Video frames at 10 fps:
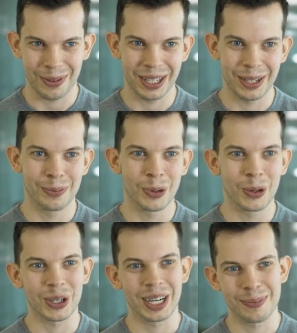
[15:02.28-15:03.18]
uh,
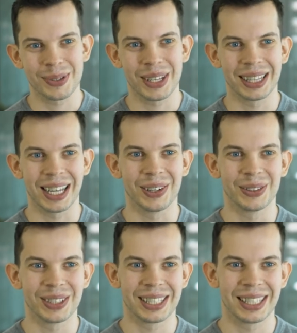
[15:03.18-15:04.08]
more ups and
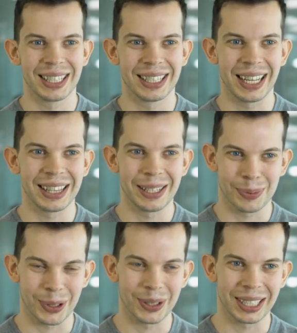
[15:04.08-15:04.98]
downs than the
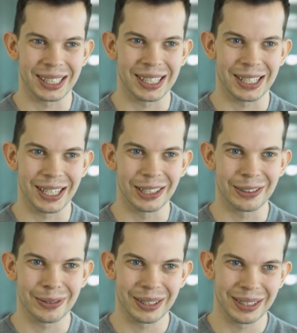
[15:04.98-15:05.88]
product itself.
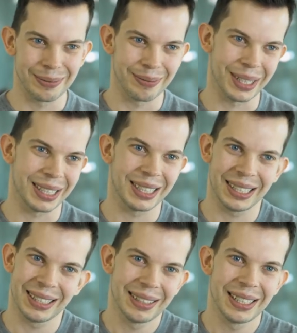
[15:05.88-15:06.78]
But
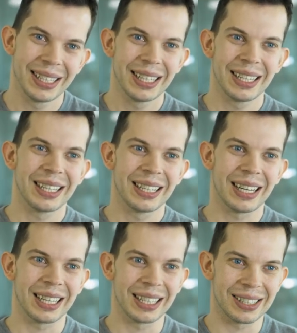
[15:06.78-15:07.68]

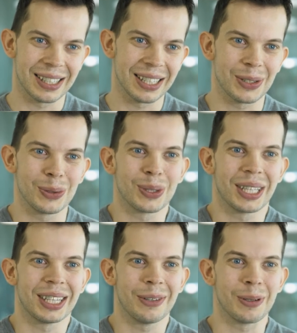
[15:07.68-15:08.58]
I guess this you
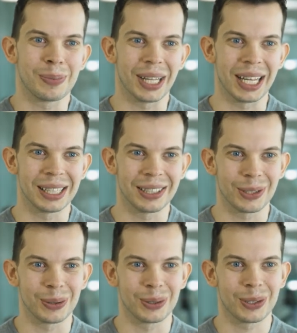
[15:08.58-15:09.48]
can never plan,
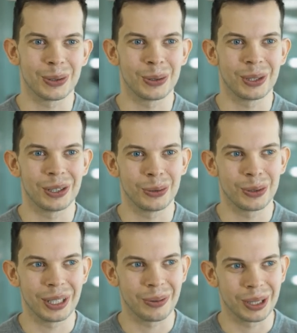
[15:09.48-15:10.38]
so so you you
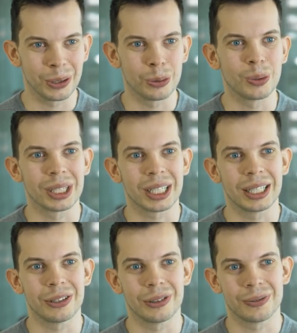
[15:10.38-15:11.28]
never know what
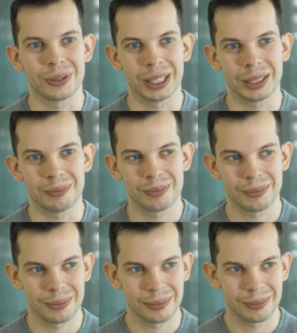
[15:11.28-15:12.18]
kind of uh,
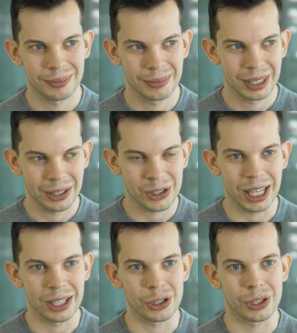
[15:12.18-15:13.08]

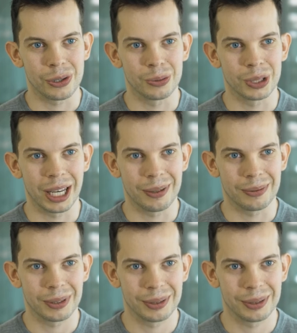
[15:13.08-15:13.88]
challenges you would have.